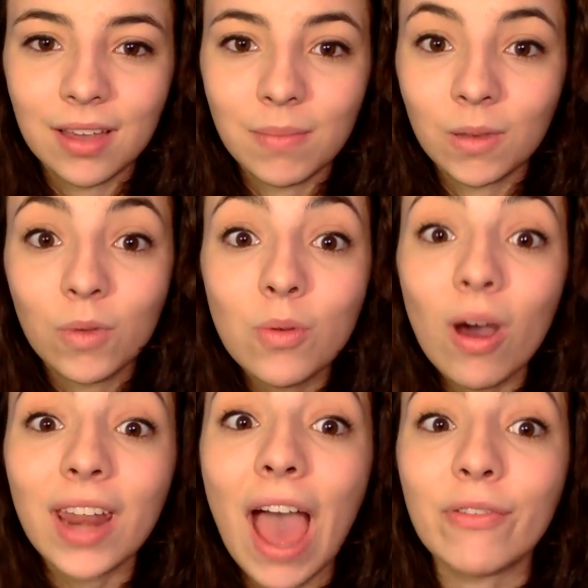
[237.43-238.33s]
I mean, we
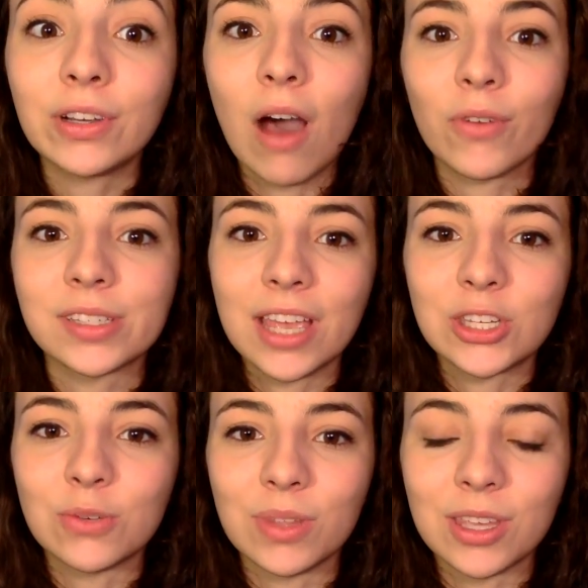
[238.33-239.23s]
want to have a
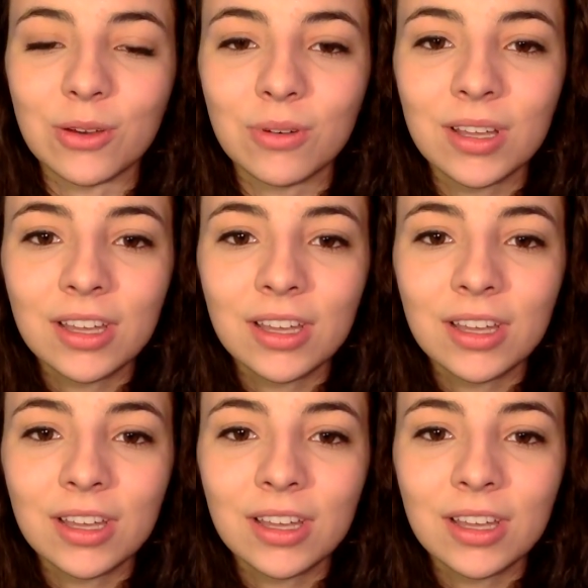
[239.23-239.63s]
conversation with you.